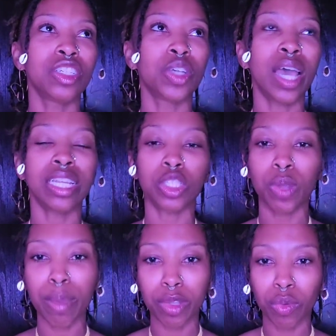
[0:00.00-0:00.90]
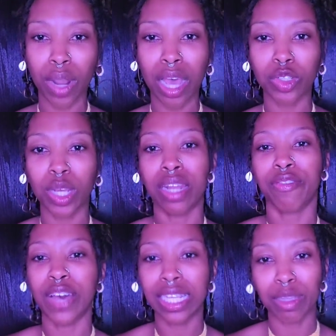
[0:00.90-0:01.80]
try to scramble around trying
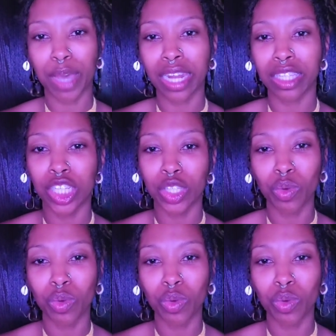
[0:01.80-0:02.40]
to find somebody to